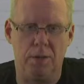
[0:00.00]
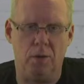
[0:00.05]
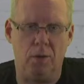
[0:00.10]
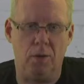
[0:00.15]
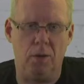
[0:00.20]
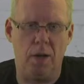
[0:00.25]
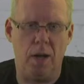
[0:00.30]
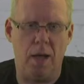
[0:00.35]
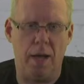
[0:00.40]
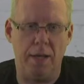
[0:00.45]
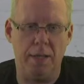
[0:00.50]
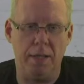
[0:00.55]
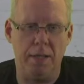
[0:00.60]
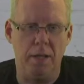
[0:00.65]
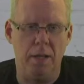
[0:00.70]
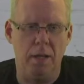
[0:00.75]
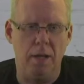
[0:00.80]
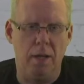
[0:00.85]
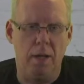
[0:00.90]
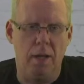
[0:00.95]
an
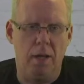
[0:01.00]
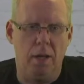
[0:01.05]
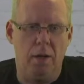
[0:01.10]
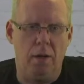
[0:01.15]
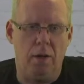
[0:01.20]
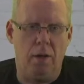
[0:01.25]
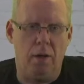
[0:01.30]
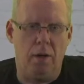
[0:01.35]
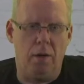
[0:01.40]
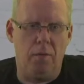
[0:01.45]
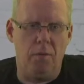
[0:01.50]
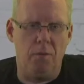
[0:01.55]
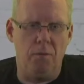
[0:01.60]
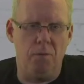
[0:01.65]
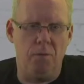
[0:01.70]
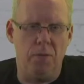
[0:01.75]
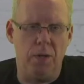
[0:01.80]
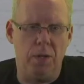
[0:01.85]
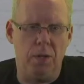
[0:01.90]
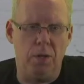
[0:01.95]
online
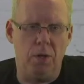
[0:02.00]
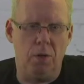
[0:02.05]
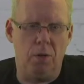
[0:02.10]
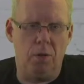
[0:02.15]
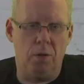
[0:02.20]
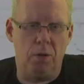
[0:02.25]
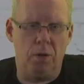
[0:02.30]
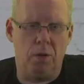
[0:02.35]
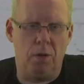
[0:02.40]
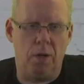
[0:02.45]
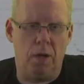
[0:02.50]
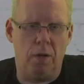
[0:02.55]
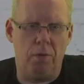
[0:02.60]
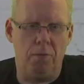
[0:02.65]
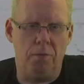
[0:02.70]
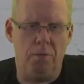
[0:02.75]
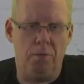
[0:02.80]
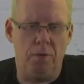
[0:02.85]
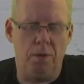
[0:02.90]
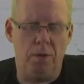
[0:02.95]
video, an
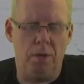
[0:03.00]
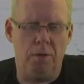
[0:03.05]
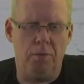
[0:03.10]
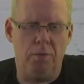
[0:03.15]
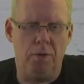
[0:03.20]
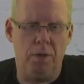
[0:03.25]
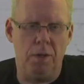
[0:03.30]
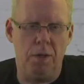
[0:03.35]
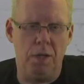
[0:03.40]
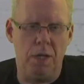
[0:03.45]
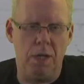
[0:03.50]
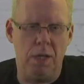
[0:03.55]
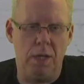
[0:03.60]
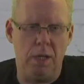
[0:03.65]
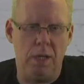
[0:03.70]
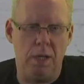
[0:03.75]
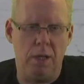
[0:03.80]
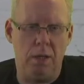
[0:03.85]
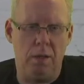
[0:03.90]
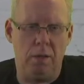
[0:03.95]
online
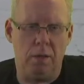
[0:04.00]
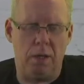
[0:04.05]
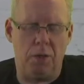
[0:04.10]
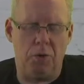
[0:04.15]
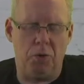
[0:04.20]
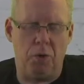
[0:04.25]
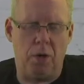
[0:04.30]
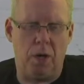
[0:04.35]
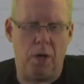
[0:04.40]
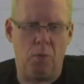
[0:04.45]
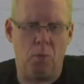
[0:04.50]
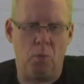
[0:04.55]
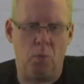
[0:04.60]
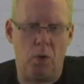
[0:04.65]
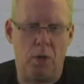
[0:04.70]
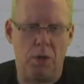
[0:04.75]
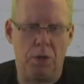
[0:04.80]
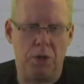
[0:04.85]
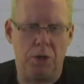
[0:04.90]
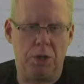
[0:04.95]
DVD that you can
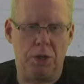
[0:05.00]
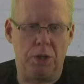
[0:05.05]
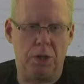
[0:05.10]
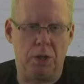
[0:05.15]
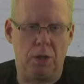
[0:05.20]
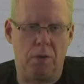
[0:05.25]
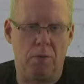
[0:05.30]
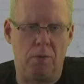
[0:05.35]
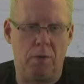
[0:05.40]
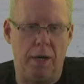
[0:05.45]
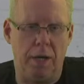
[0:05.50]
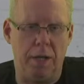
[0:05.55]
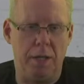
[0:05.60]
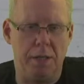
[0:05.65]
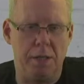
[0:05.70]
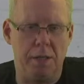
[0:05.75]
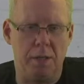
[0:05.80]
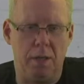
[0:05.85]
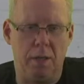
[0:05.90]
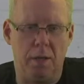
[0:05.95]
watch.
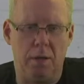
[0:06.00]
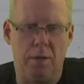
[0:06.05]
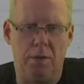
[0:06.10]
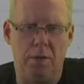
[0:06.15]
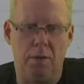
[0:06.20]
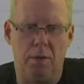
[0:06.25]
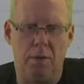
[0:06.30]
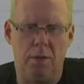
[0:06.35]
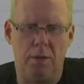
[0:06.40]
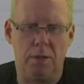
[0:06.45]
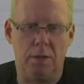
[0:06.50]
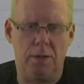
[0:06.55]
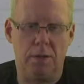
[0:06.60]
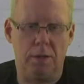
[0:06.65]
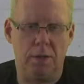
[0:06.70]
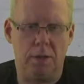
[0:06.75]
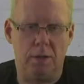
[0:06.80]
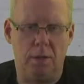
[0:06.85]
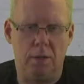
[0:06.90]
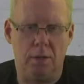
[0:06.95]
Great
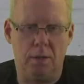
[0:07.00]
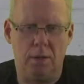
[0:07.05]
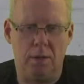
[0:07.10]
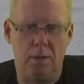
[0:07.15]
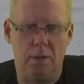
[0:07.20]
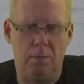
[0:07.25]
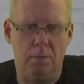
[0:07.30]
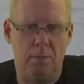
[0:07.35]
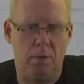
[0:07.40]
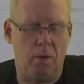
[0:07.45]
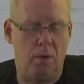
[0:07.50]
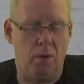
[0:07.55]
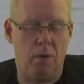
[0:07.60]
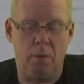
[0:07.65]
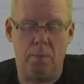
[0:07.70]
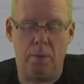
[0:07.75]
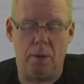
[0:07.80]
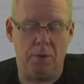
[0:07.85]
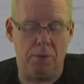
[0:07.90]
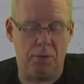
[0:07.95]
thoughts all
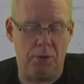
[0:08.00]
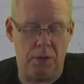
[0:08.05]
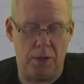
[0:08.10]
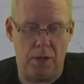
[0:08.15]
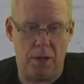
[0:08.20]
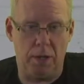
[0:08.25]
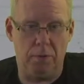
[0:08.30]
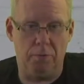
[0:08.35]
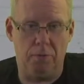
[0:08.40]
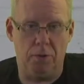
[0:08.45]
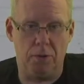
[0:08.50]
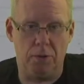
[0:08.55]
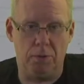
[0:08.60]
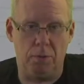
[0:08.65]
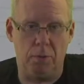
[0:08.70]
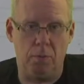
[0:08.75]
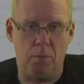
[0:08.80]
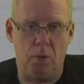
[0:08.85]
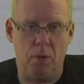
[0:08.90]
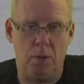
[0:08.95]
about the
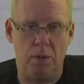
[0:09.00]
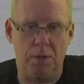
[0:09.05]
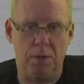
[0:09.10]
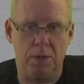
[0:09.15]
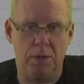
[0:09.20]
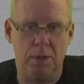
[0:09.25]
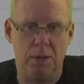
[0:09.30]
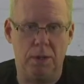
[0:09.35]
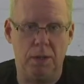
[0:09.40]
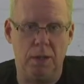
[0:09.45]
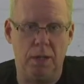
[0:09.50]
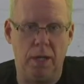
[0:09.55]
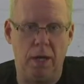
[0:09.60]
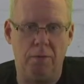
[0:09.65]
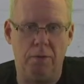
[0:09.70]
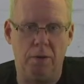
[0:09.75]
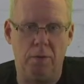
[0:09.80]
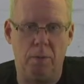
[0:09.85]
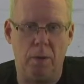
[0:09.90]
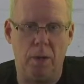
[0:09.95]
anniversary waltz. He
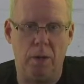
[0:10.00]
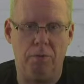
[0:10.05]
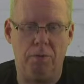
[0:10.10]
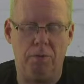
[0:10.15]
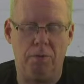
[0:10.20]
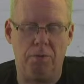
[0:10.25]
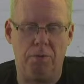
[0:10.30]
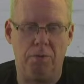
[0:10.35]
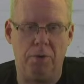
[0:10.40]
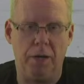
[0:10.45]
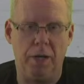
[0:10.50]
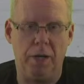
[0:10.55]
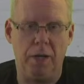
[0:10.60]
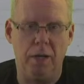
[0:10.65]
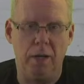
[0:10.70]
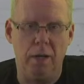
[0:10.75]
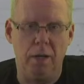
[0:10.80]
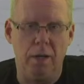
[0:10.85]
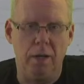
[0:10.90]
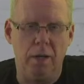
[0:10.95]
gave it away for
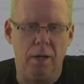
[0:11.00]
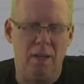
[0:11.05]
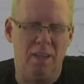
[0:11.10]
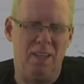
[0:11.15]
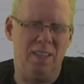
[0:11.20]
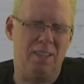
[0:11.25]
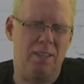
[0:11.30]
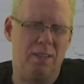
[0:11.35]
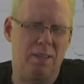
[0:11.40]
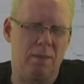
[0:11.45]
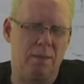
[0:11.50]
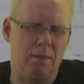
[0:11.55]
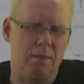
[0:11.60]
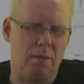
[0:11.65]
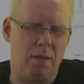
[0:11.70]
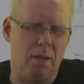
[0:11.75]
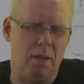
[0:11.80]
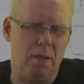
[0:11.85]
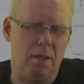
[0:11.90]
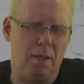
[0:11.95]
free. It's
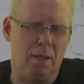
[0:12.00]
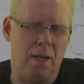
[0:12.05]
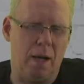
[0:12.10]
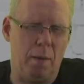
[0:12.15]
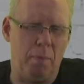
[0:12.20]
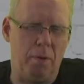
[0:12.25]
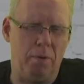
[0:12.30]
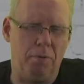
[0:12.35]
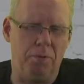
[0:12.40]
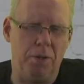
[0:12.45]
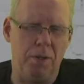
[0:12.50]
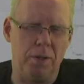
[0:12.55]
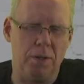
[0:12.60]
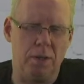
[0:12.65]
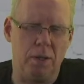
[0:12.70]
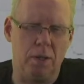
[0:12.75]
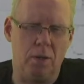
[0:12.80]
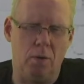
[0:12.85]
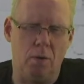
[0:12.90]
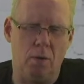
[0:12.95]
a couple of
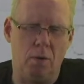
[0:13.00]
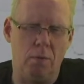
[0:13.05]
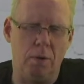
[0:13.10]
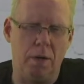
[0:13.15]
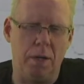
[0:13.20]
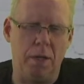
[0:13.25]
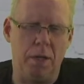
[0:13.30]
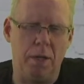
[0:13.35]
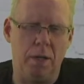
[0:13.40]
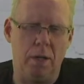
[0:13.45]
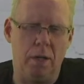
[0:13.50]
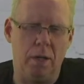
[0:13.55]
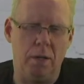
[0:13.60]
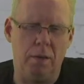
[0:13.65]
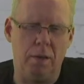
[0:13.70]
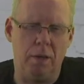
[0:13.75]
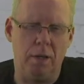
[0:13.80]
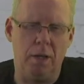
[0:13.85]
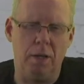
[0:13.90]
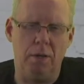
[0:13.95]
years ago already. I
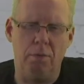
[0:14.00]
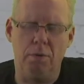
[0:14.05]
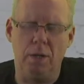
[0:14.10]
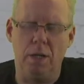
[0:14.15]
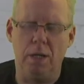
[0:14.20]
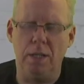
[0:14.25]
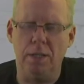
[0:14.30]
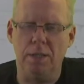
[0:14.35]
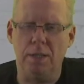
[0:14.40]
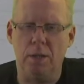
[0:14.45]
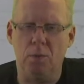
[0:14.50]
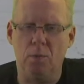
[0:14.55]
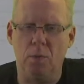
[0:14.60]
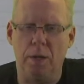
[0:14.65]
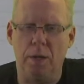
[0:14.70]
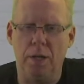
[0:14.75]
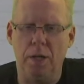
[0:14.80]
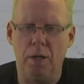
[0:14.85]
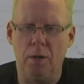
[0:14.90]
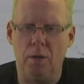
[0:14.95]
think he released it
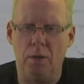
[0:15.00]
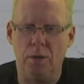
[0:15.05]
when